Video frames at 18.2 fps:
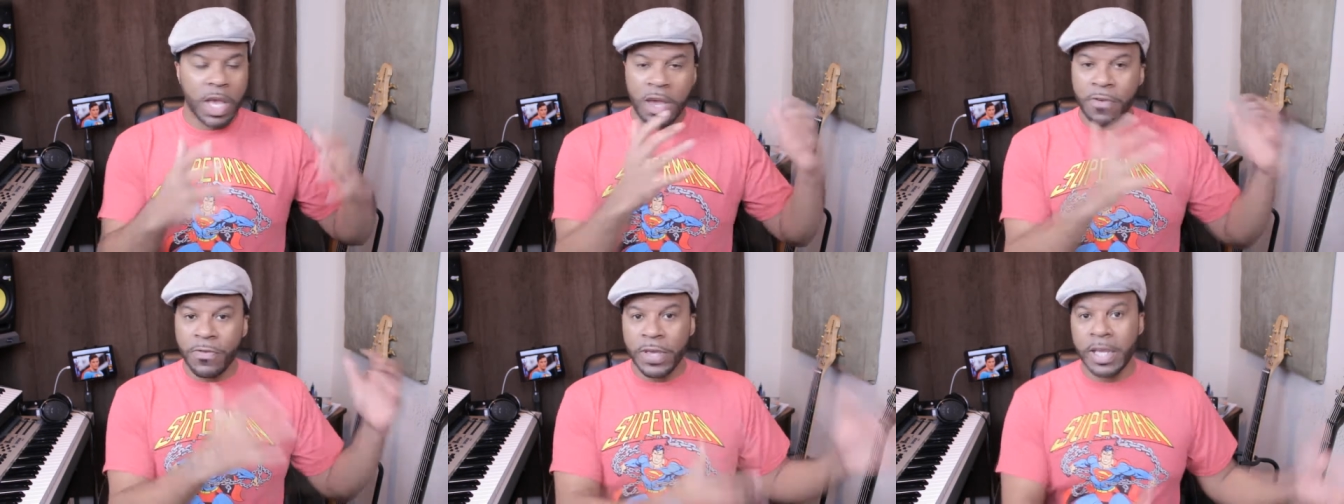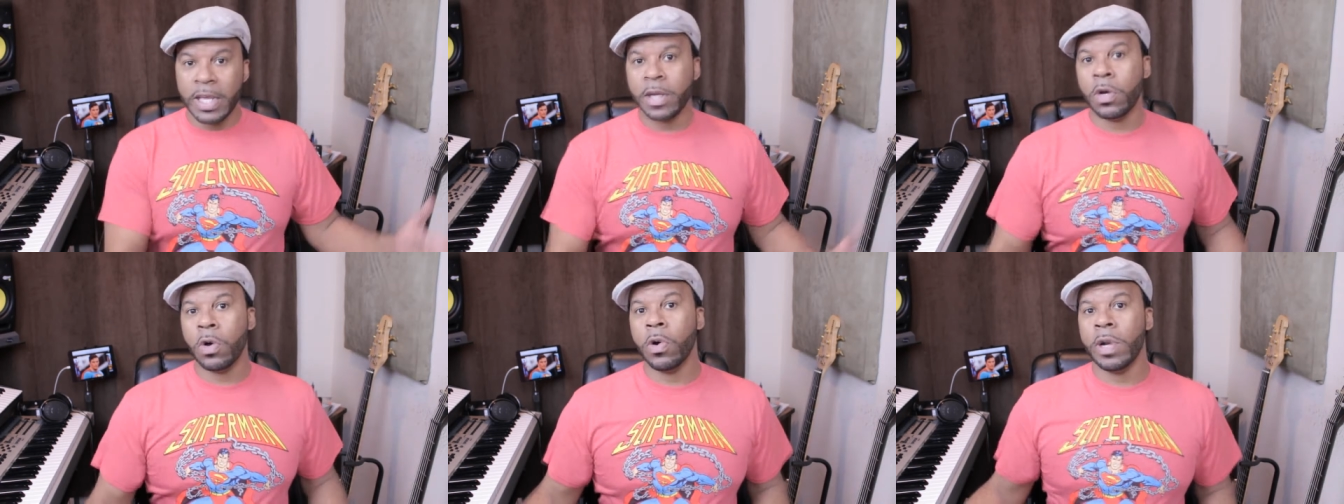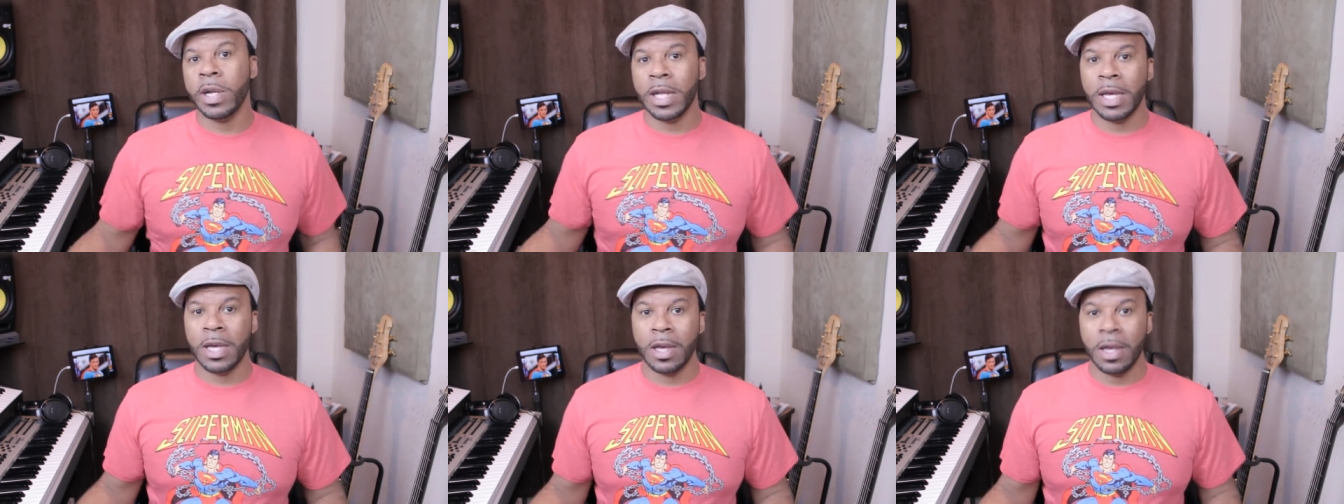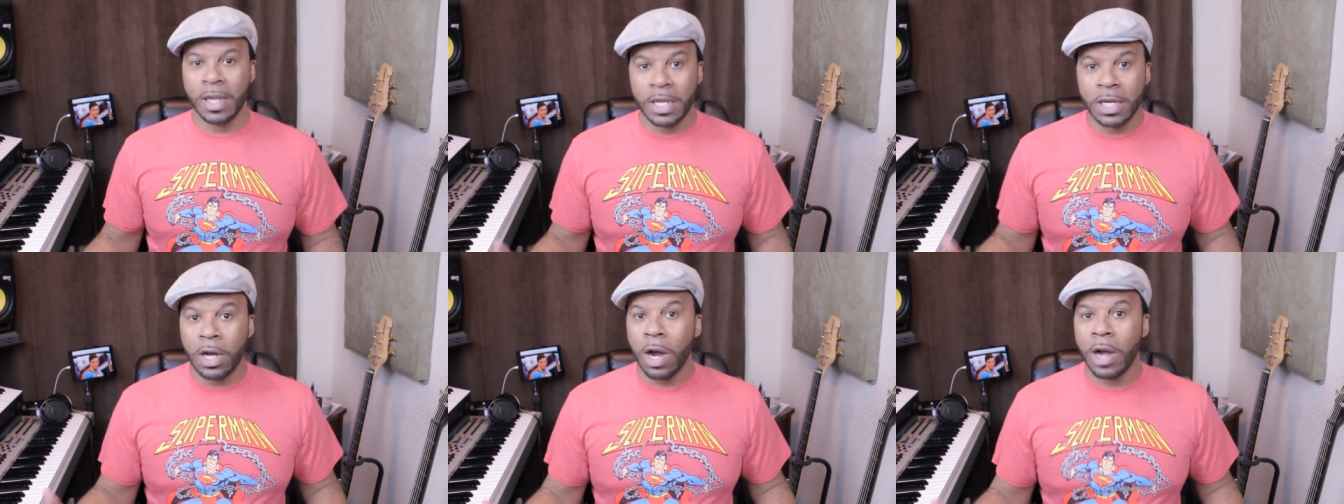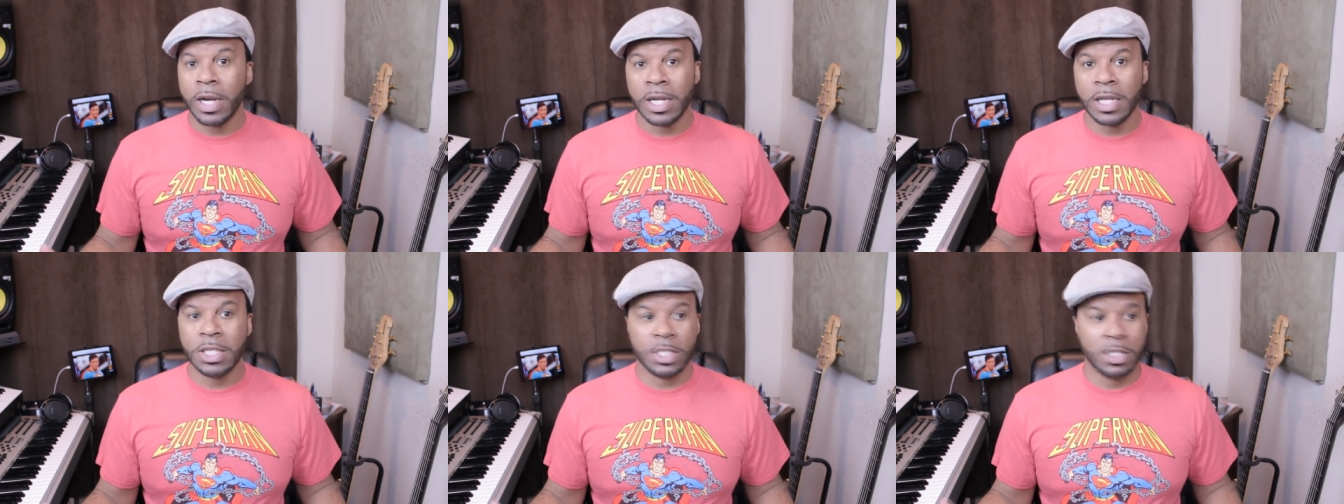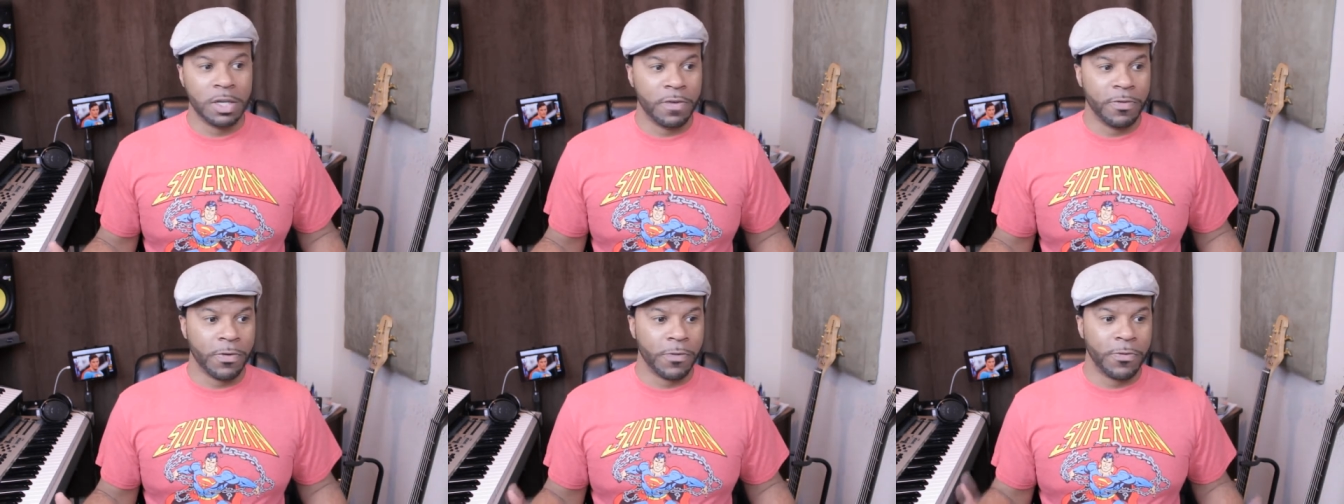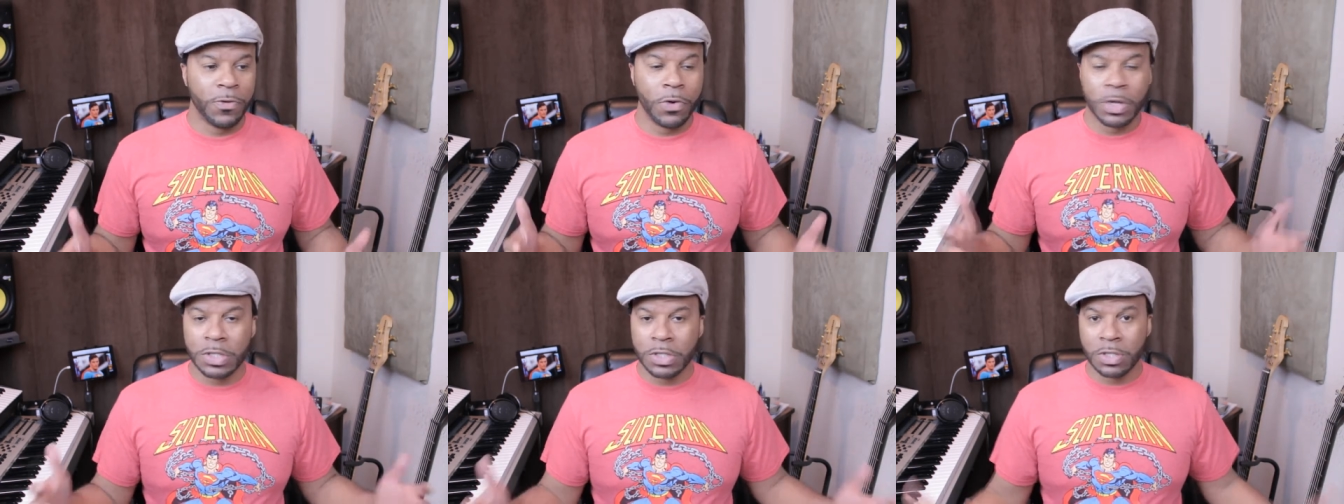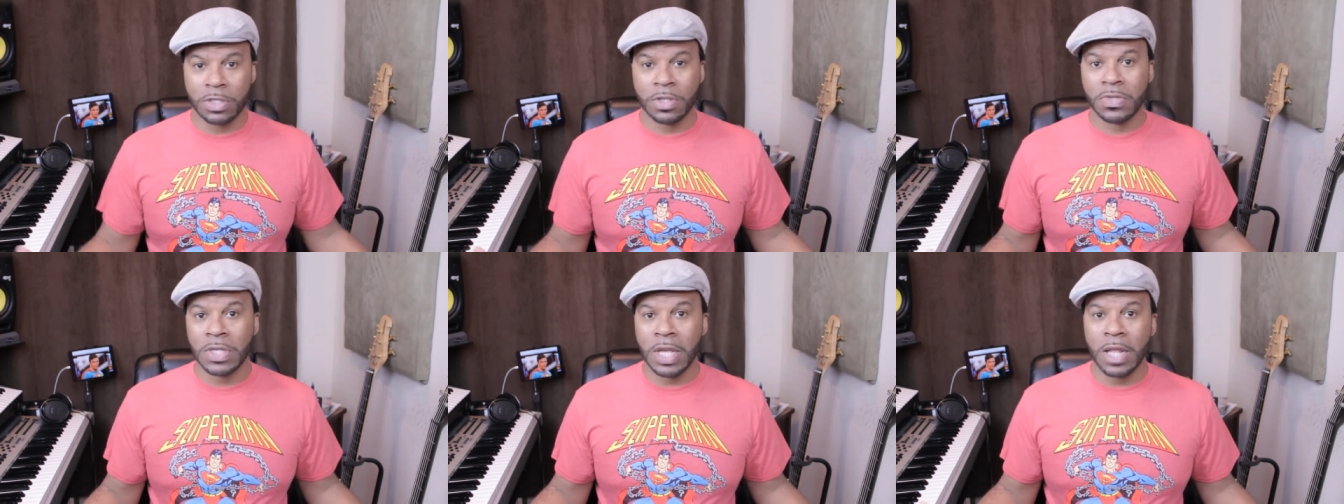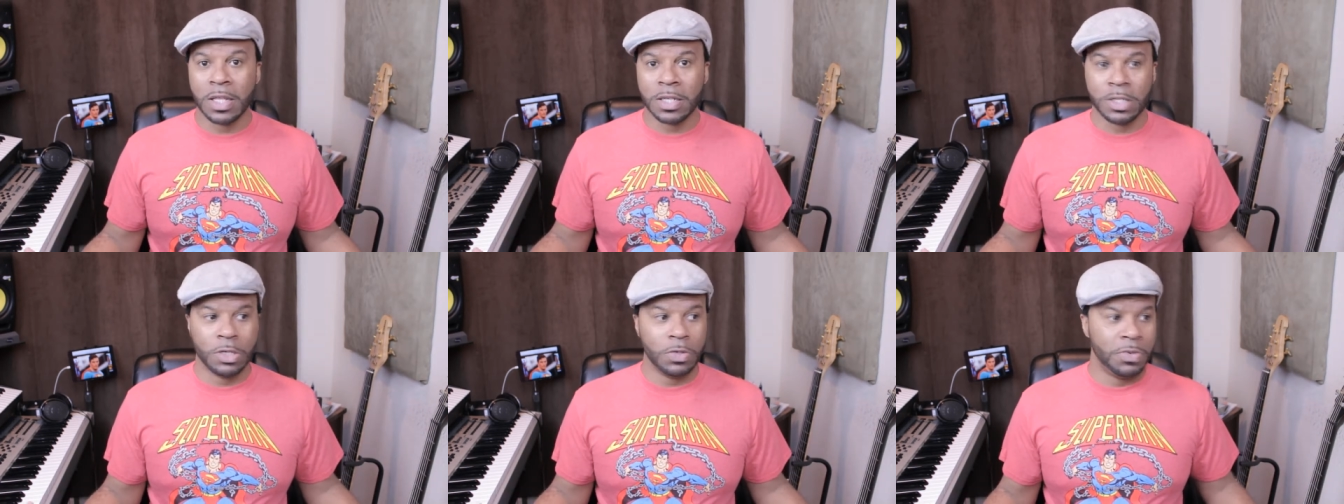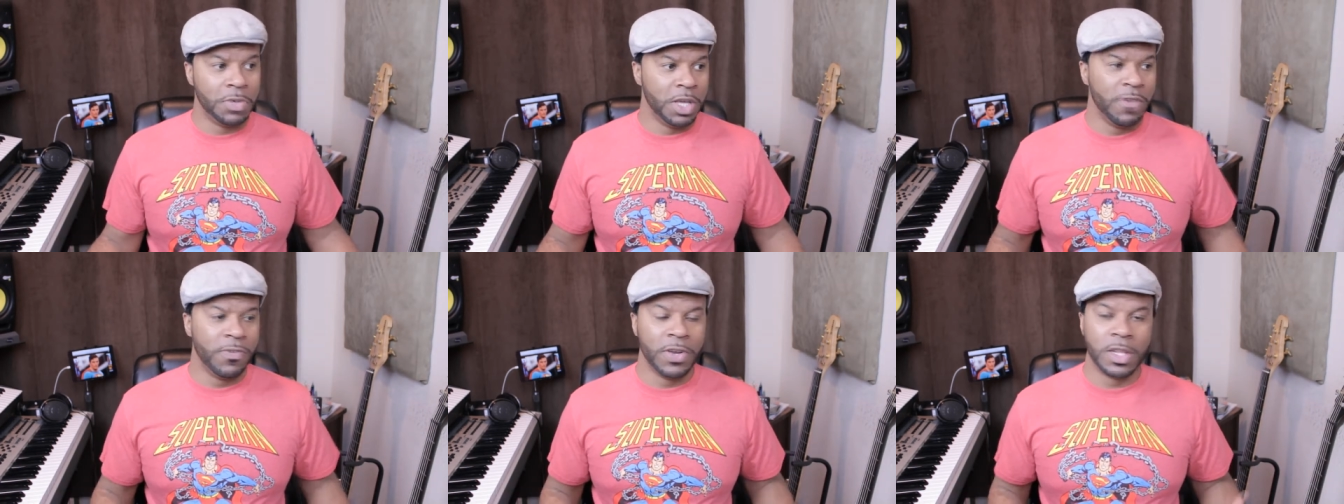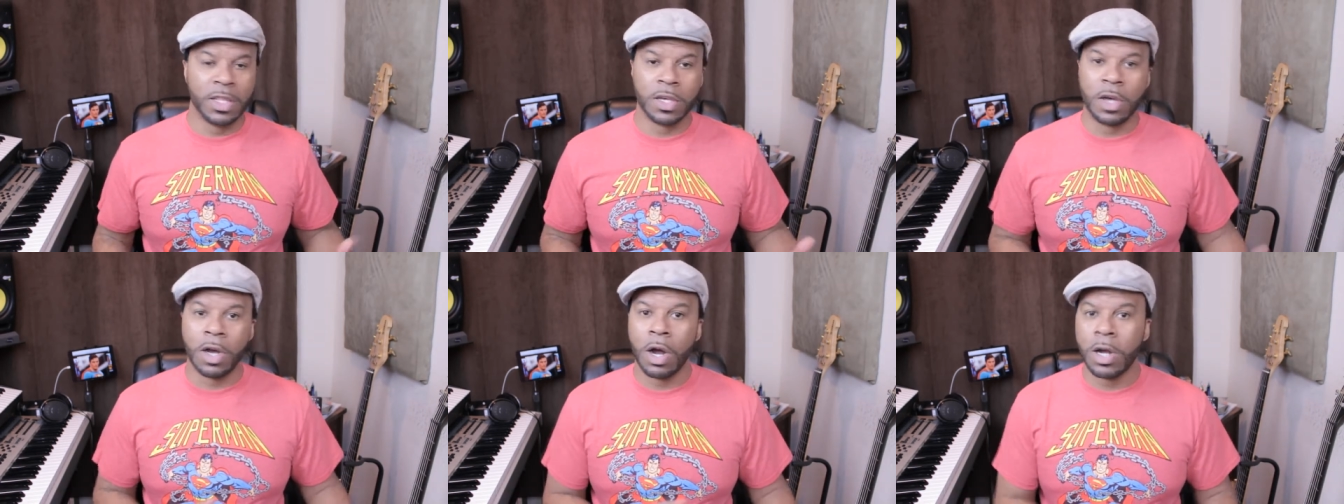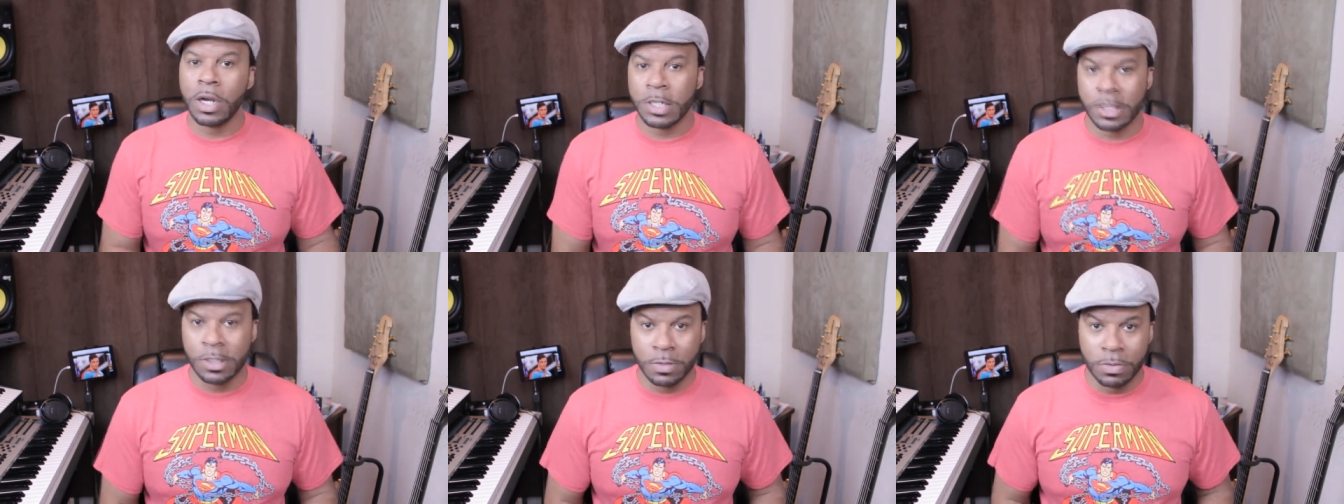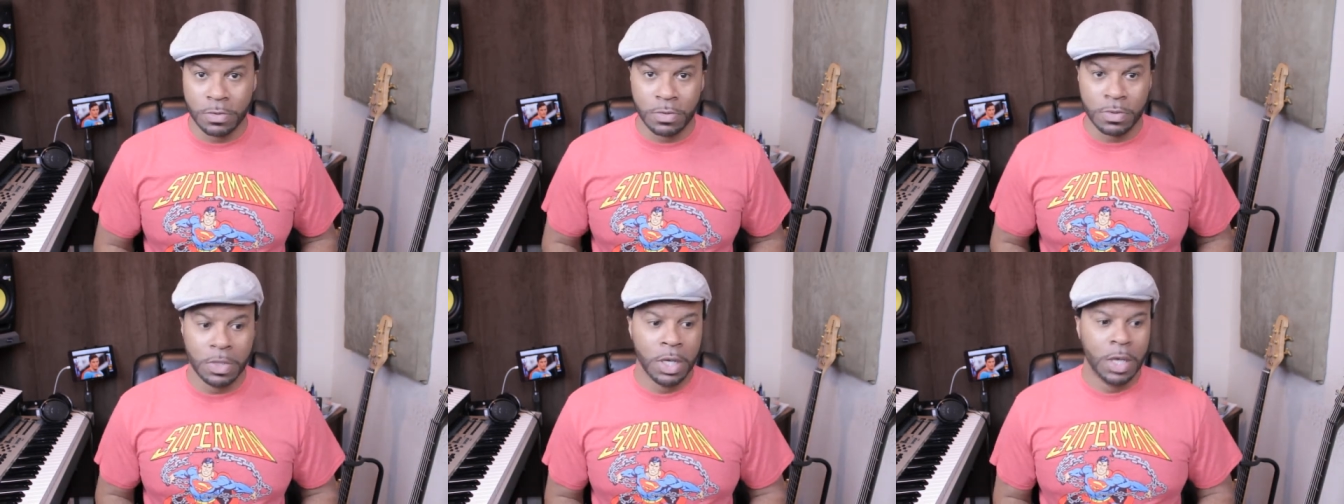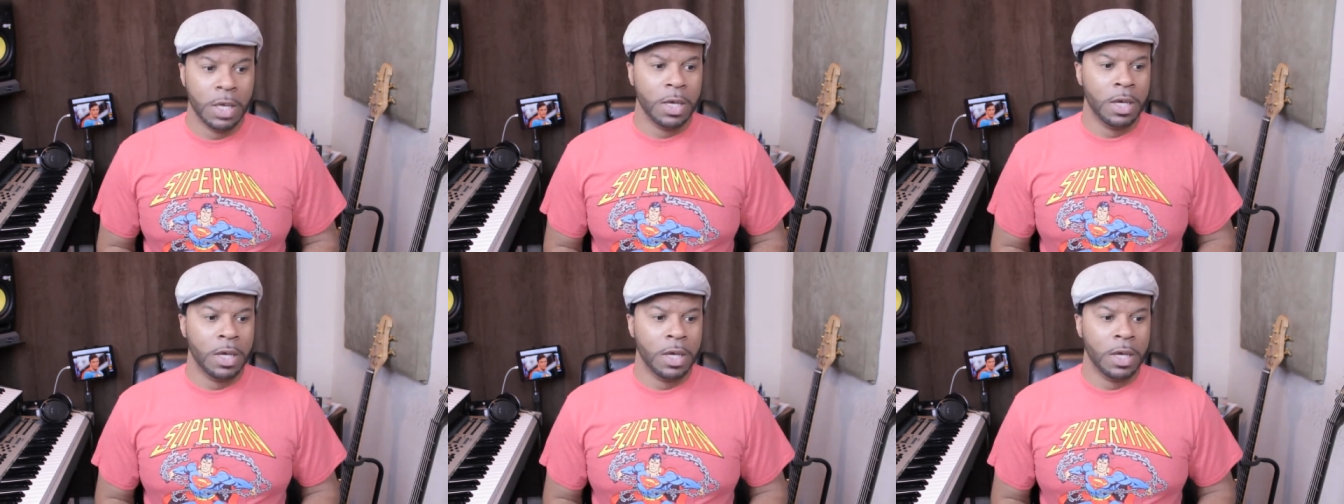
every incarnation of a Fortress of Solitude, even in the cartoon,